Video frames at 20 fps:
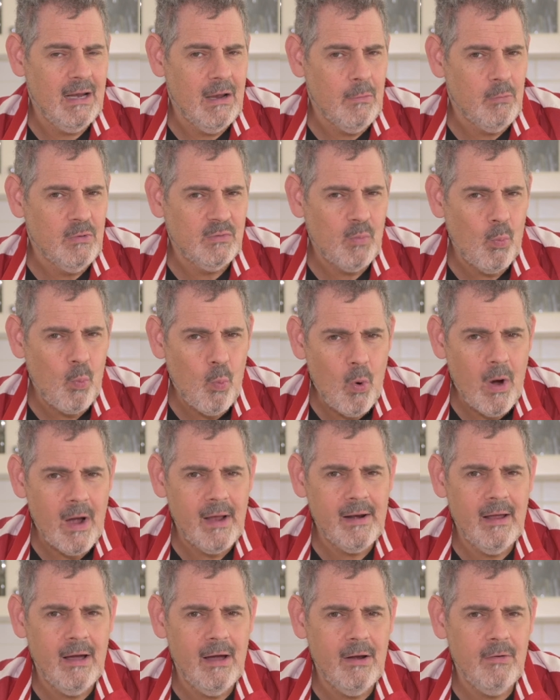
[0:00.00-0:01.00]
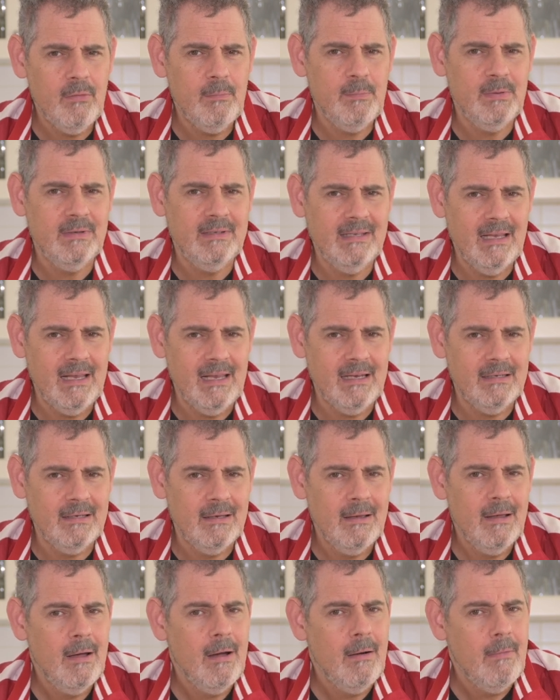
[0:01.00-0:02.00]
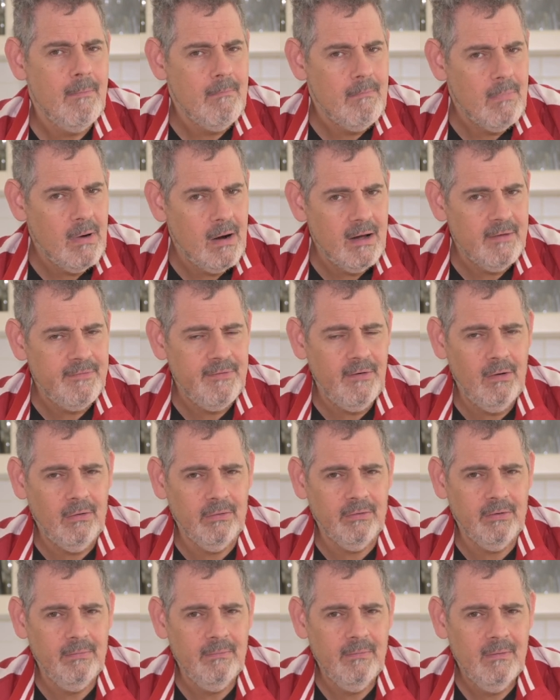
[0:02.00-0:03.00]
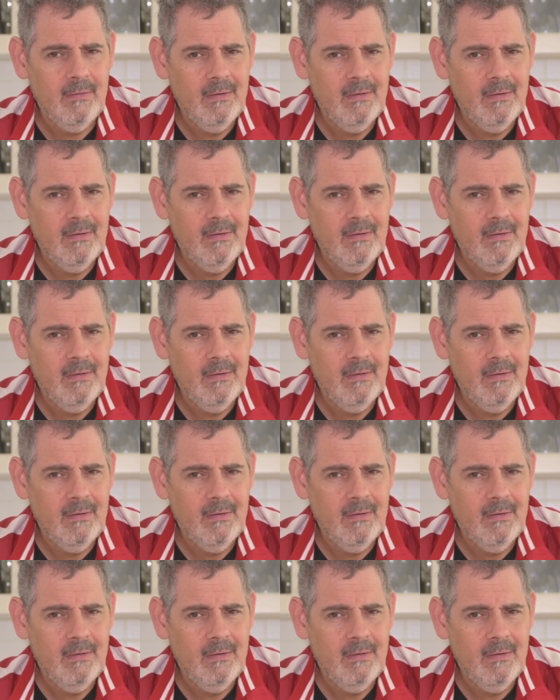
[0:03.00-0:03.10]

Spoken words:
It was 100% my fault.